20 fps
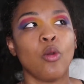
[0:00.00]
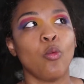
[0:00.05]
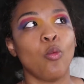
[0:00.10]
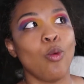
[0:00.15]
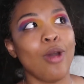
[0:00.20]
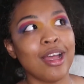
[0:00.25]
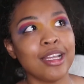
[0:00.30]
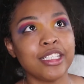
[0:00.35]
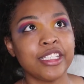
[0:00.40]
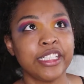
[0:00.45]

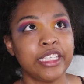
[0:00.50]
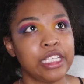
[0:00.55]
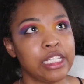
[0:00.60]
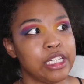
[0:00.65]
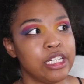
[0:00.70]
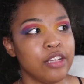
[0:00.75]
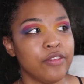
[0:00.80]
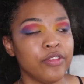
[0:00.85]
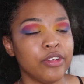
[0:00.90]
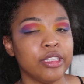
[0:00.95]
watching
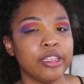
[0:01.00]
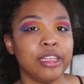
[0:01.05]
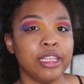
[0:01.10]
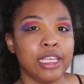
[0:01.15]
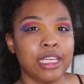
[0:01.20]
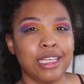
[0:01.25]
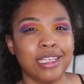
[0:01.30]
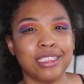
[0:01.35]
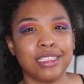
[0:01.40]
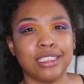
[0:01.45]
different
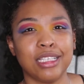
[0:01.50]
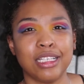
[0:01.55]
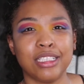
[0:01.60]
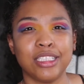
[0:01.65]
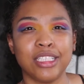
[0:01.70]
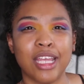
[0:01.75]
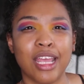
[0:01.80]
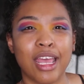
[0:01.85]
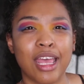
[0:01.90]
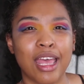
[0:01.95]
things
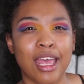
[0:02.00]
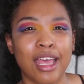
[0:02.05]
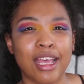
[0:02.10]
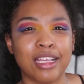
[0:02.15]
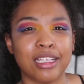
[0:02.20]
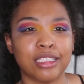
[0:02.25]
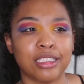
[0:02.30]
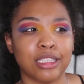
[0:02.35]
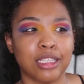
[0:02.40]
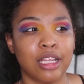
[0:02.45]
such
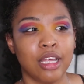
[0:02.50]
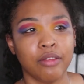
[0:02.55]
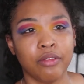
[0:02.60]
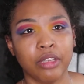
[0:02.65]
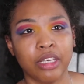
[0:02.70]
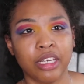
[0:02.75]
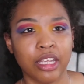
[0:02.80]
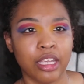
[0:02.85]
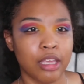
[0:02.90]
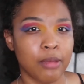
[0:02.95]
as Love
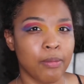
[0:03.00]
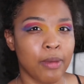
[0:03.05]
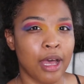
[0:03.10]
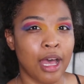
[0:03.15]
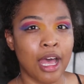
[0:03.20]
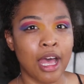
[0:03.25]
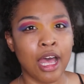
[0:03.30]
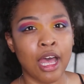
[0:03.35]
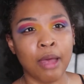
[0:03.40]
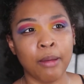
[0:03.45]
and Hip
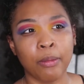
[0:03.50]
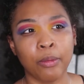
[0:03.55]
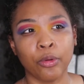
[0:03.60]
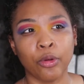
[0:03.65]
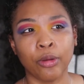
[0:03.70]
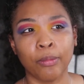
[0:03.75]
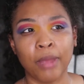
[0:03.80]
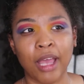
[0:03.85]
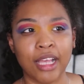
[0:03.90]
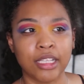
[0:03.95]
Hop
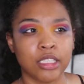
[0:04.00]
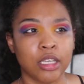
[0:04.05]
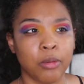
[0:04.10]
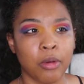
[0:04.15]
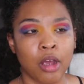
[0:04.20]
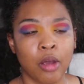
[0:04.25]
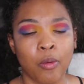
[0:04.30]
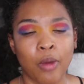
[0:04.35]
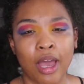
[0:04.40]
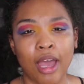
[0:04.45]
or
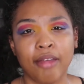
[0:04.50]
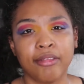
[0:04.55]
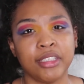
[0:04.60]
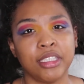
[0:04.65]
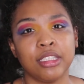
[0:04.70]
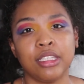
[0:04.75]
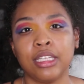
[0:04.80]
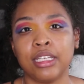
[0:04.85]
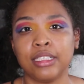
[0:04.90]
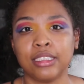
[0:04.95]
Basketball Wives
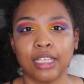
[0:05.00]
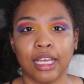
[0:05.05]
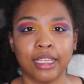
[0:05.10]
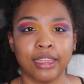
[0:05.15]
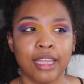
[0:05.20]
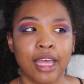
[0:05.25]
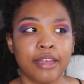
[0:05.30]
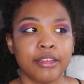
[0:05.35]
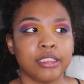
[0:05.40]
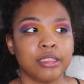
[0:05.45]
and things like
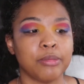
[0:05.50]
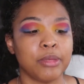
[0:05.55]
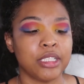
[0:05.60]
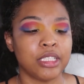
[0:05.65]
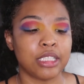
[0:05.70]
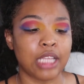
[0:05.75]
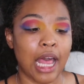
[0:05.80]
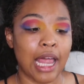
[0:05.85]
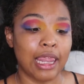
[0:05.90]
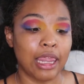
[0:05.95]
that, as much
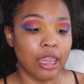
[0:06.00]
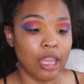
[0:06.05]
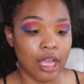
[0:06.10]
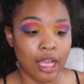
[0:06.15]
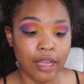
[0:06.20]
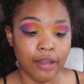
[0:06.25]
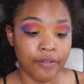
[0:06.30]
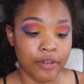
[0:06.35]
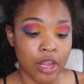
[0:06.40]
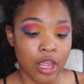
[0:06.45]
as I
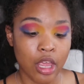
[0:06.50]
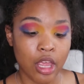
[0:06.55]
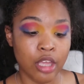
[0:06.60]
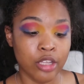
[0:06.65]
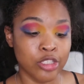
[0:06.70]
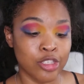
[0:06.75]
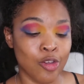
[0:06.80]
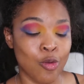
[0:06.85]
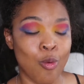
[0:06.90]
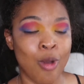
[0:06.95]
loved
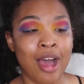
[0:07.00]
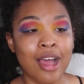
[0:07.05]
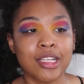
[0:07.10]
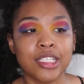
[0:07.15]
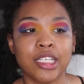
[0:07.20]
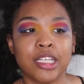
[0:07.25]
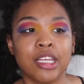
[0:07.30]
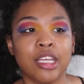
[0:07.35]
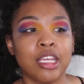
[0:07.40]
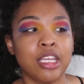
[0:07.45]
to
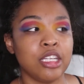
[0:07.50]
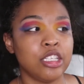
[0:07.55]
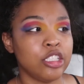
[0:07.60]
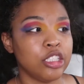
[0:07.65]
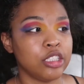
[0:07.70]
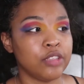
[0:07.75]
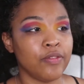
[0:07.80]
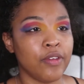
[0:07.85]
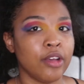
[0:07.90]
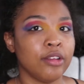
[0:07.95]
watch it, it
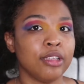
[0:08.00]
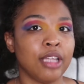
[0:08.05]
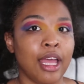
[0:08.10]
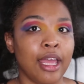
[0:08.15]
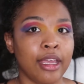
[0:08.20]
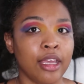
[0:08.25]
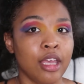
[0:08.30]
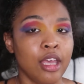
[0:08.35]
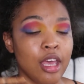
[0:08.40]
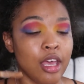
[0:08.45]
just felt
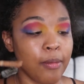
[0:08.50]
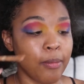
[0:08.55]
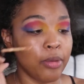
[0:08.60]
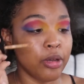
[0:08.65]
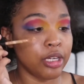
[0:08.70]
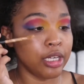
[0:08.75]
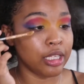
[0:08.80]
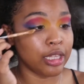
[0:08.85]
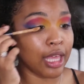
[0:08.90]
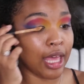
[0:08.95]
like
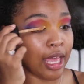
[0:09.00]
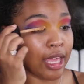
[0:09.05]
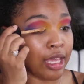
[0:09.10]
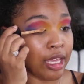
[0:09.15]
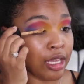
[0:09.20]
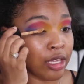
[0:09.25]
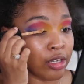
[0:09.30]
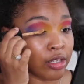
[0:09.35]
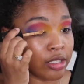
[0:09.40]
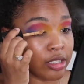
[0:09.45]
putting that
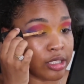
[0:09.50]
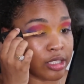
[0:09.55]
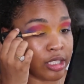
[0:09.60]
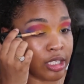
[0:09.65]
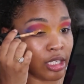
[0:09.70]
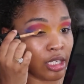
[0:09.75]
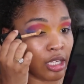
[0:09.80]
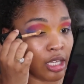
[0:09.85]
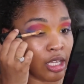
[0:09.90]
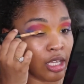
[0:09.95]

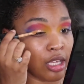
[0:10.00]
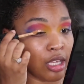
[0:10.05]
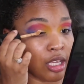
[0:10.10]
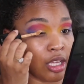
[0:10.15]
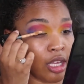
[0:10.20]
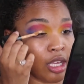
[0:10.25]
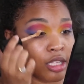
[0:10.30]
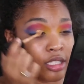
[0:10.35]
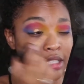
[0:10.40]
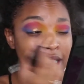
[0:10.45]
energy
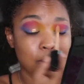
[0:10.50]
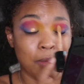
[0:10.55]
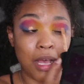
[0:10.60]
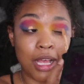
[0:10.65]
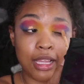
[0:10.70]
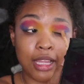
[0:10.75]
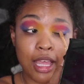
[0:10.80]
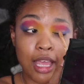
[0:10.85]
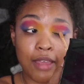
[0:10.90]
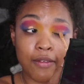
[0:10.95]
into my
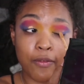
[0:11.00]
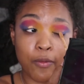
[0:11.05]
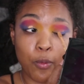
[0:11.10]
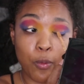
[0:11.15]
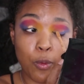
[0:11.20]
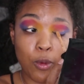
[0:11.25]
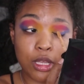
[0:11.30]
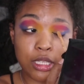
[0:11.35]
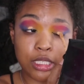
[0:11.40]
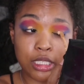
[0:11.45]
life
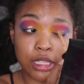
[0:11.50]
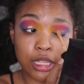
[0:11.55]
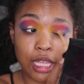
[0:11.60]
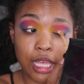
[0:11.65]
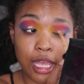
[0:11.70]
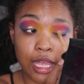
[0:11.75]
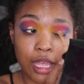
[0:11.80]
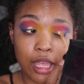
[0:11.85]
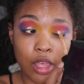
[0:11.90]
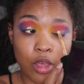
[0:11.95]
wasn't
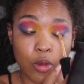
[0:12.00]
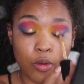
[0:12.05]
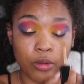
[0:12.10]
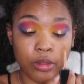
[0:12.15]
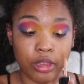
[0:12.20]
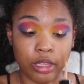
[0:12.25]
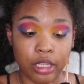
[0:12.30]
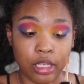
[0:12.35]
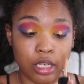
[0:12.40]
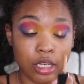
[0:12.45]
that
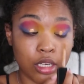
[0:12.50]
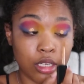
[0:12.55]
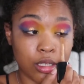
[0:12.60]
healthy